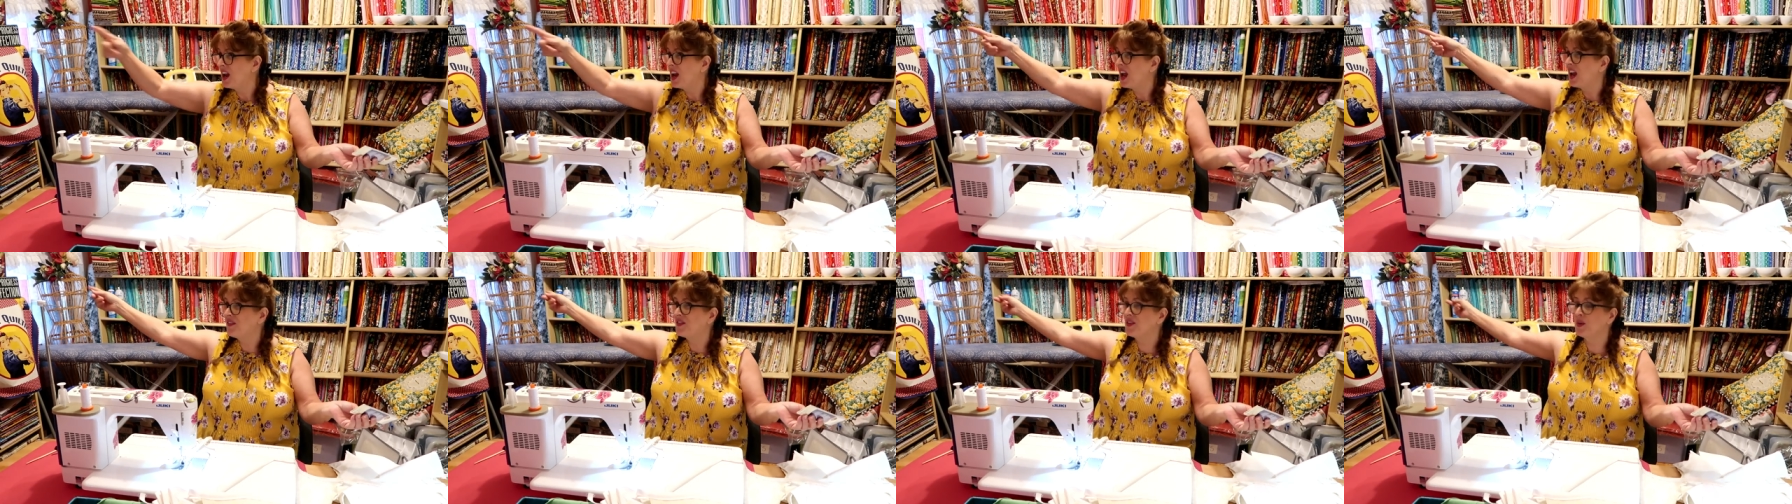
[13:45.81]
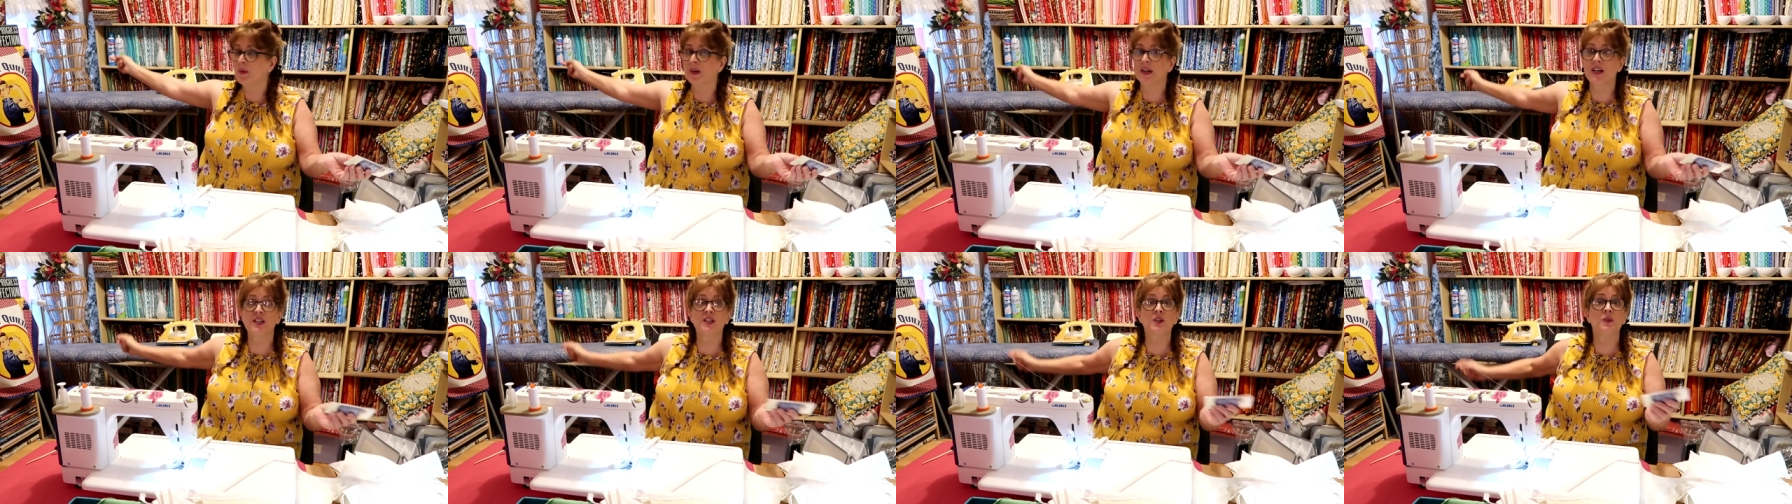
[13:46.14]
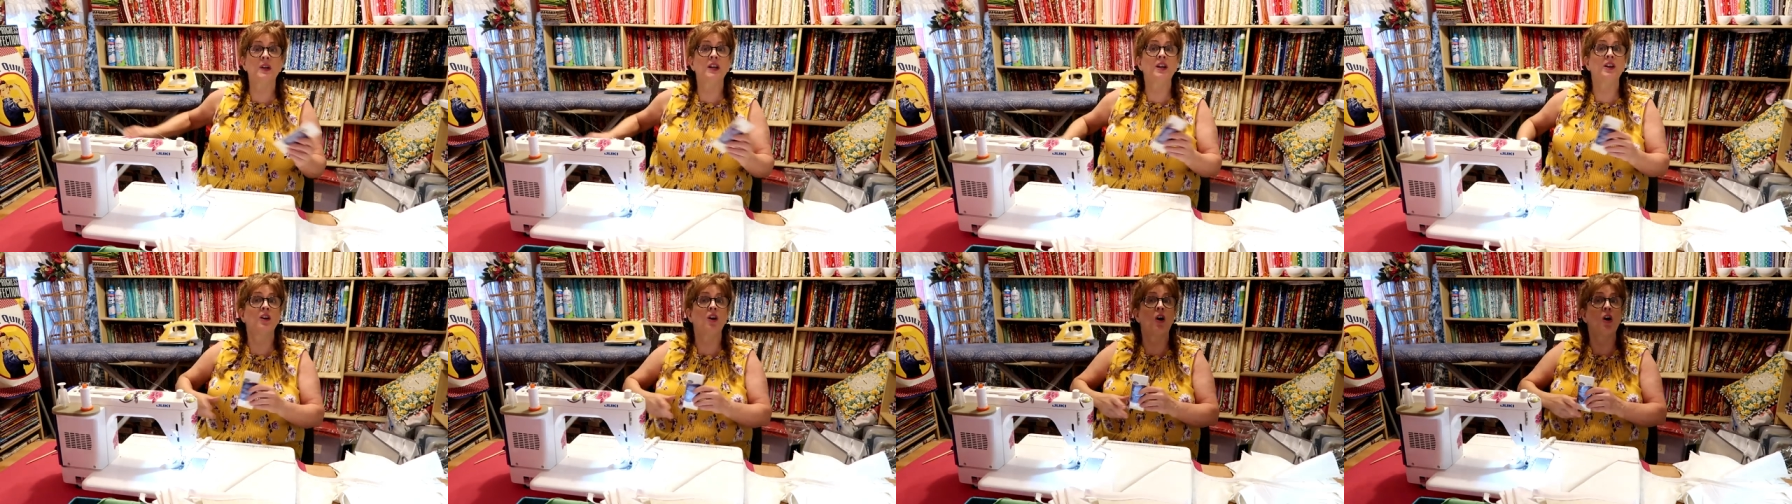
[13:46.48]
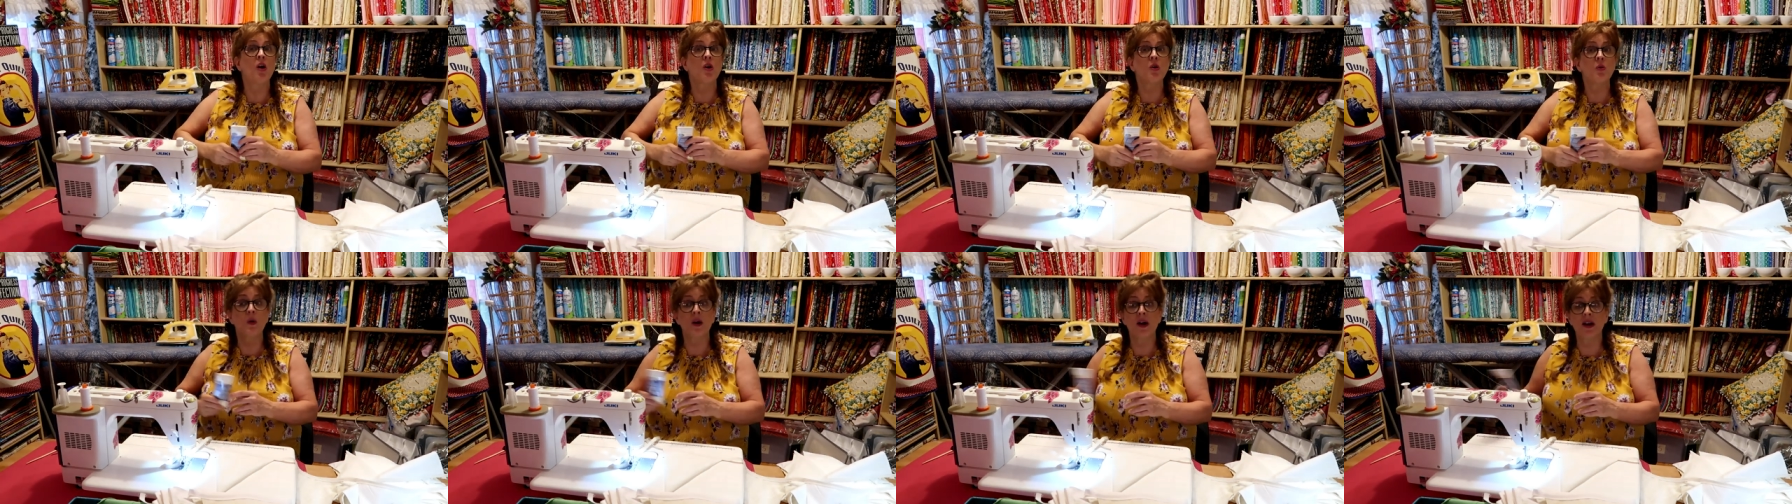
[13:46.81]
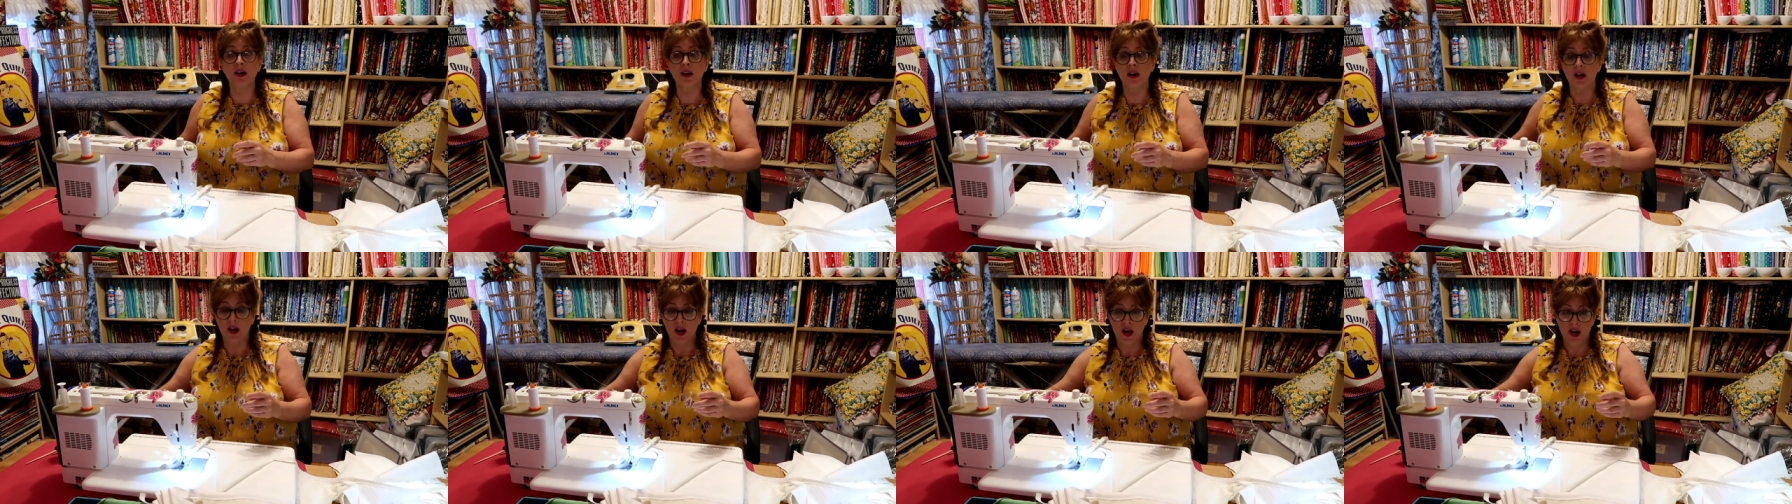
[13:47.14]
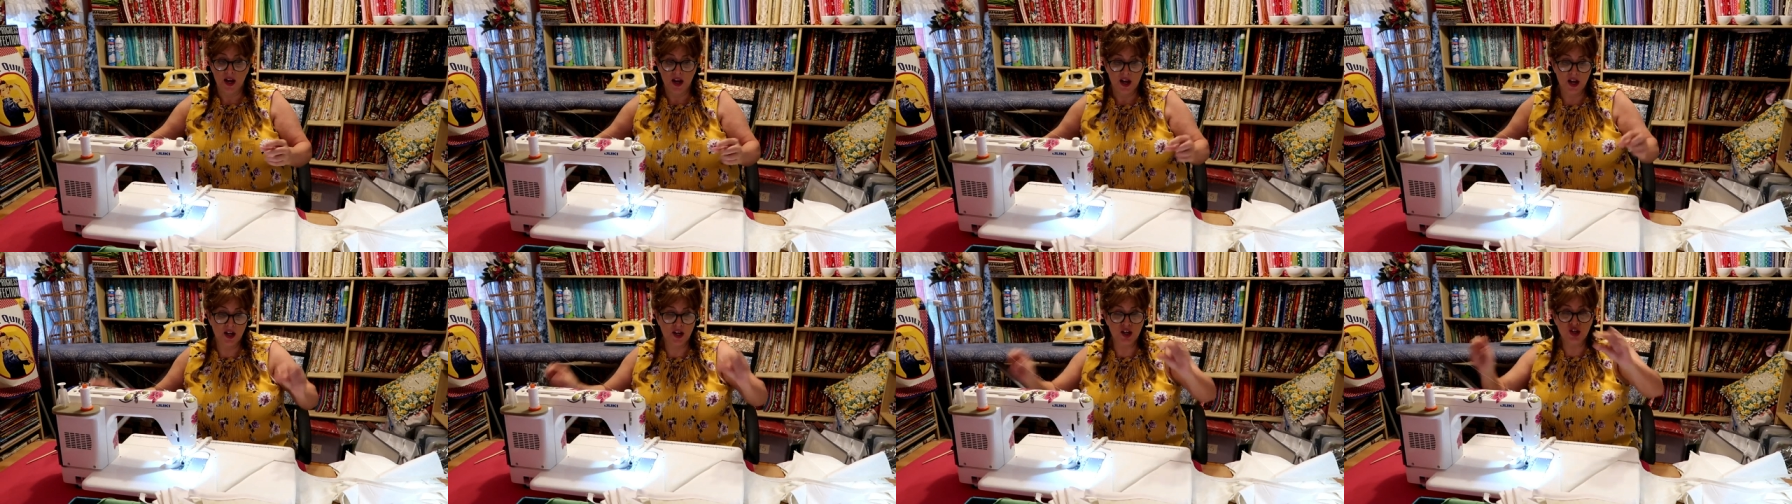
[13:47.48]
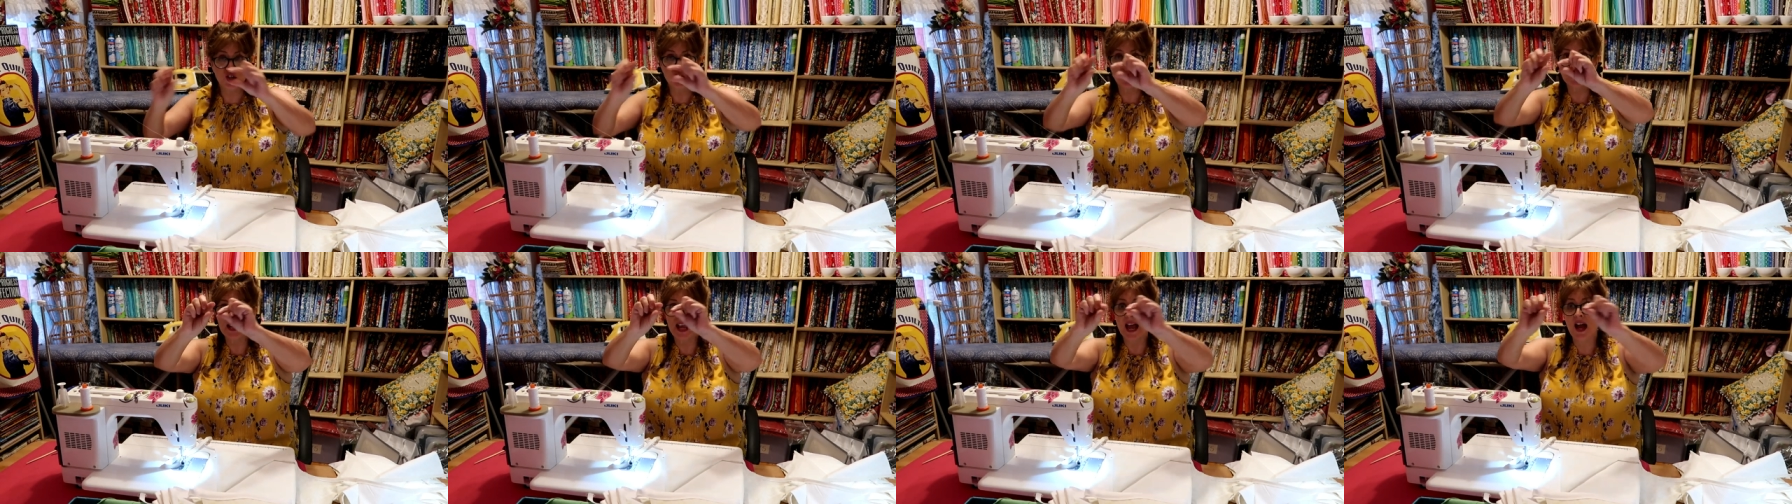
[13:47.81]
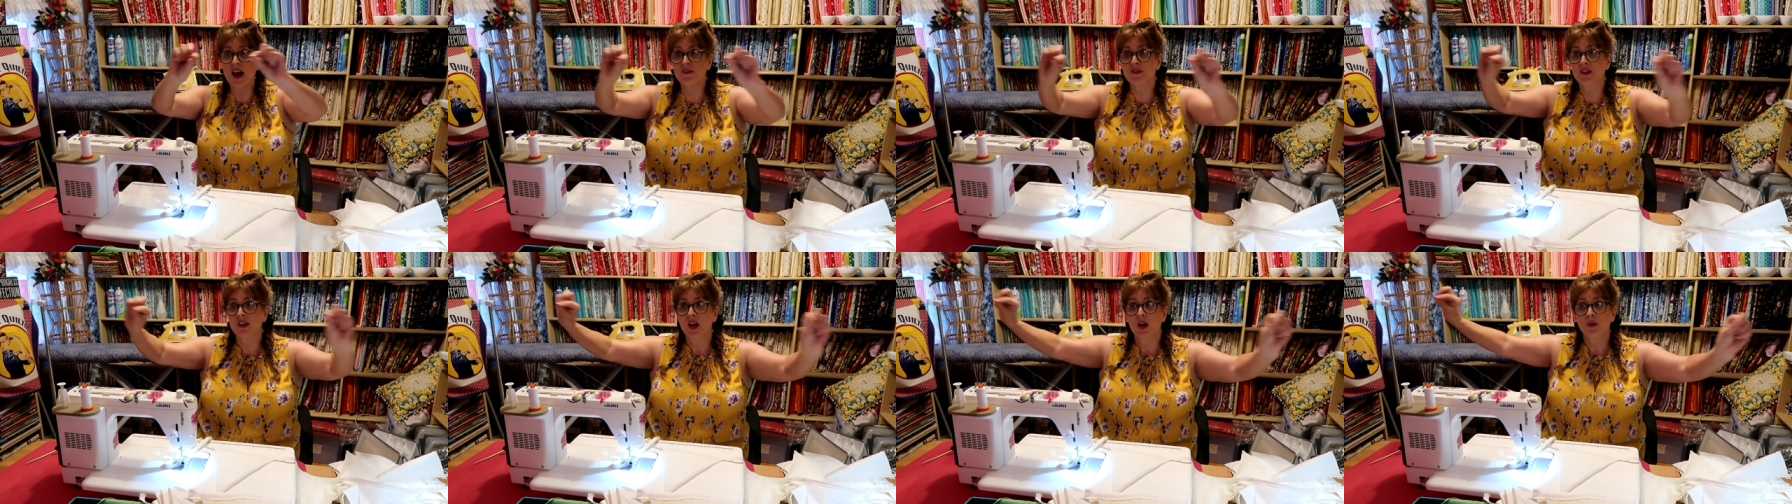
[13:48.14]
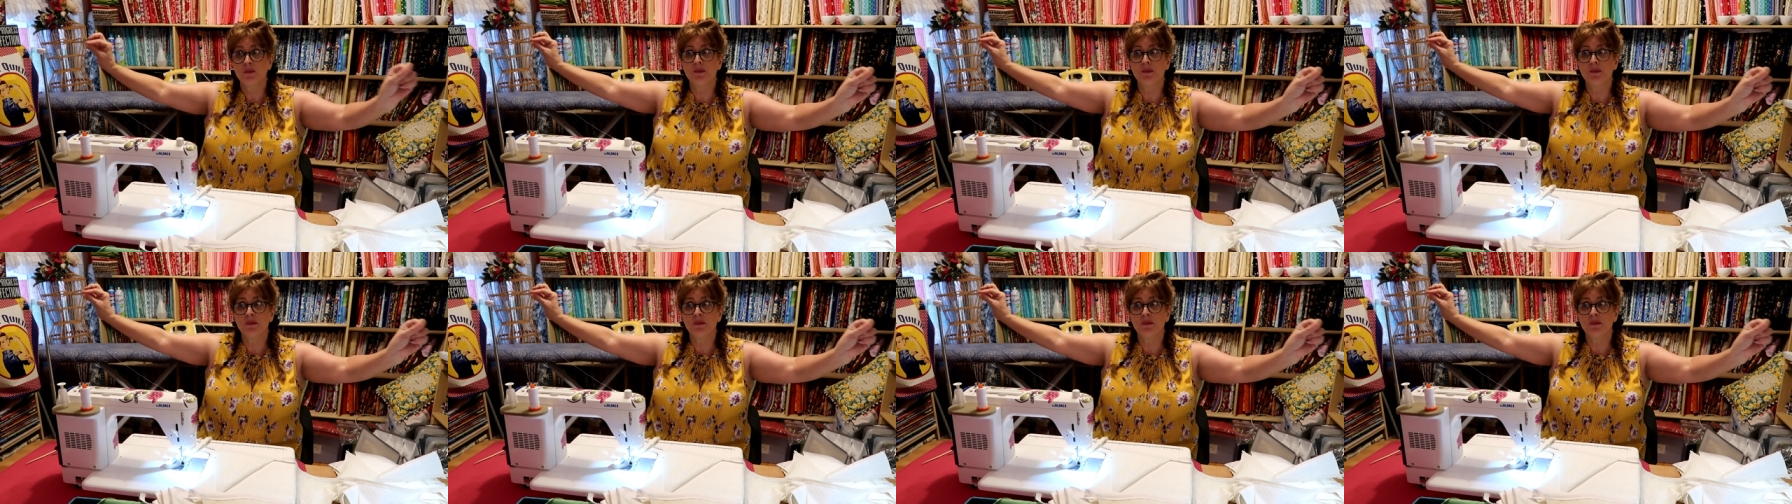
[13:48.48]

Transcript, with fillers: If you want to do a long one, you could just have